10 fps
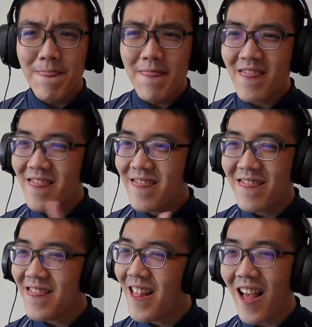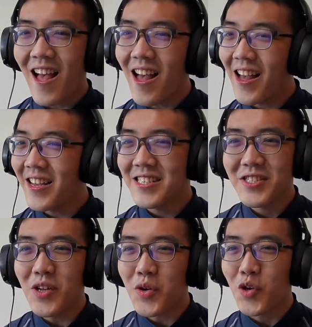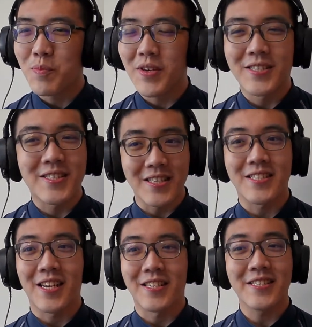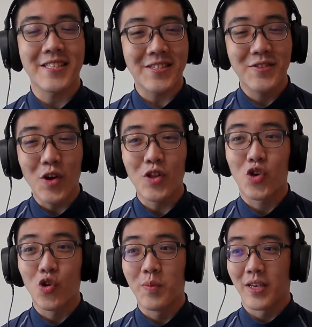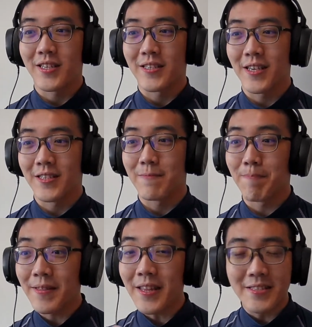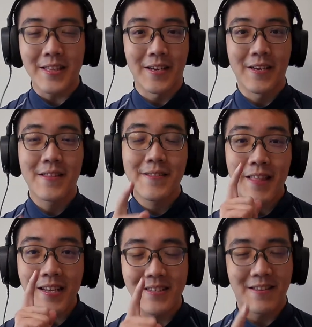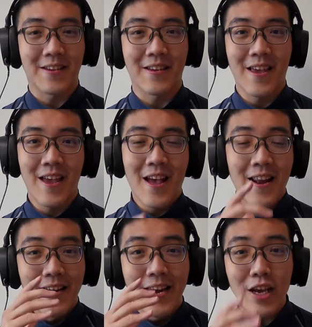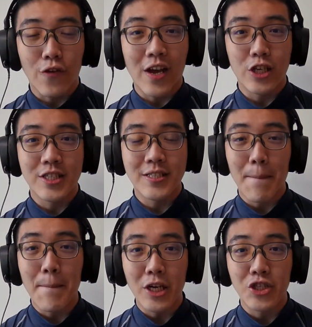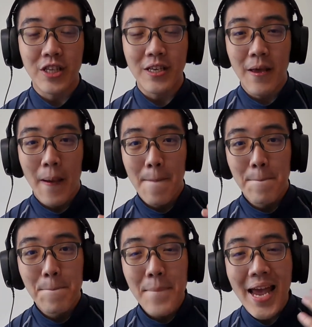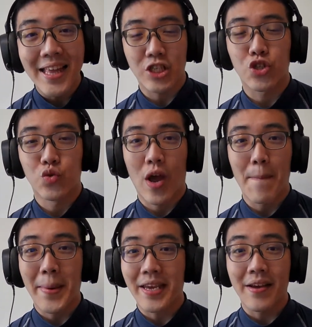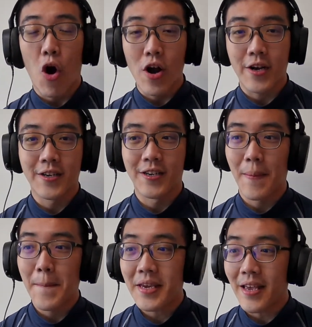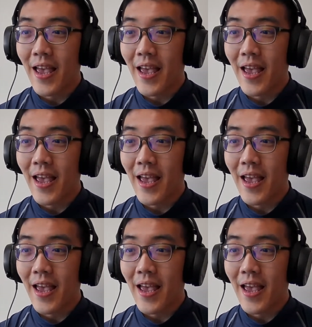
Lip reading: it's not going to be a success. It's not going to be a success. But that's the thing. League of Legends actually managed to make it occur, make